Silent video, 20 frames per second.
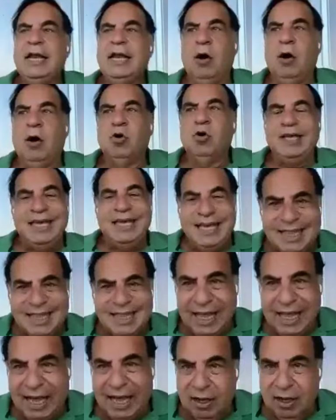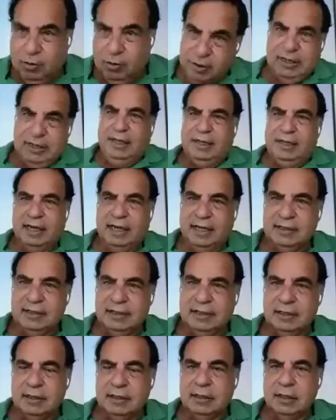Now, India, on the other hand,
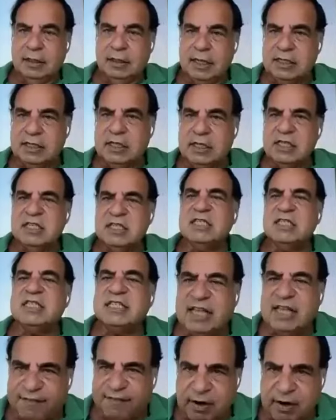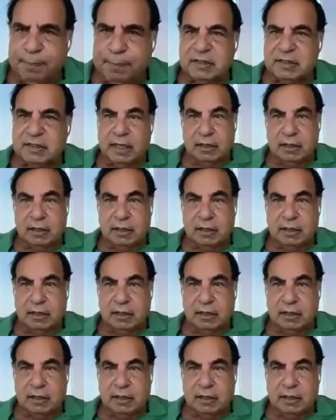is 7%.